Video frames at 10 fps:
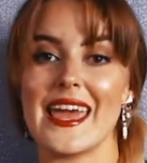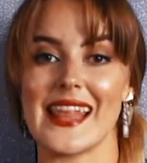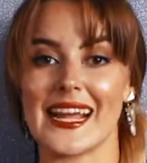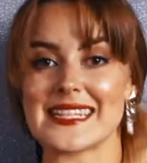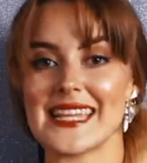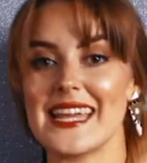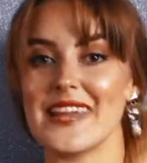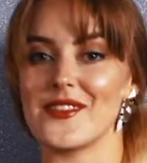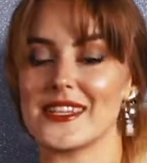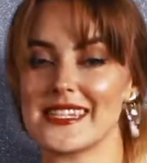Like I said,
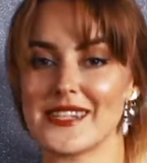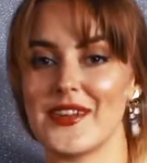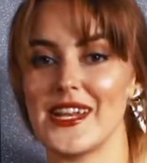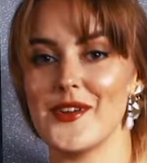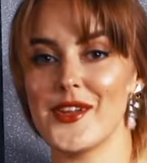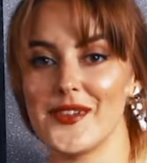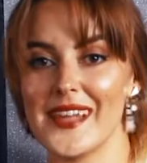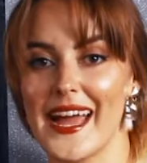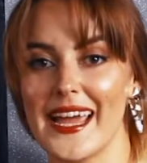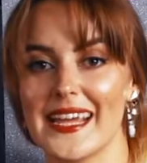if this is a video you
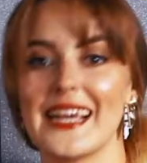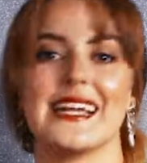like,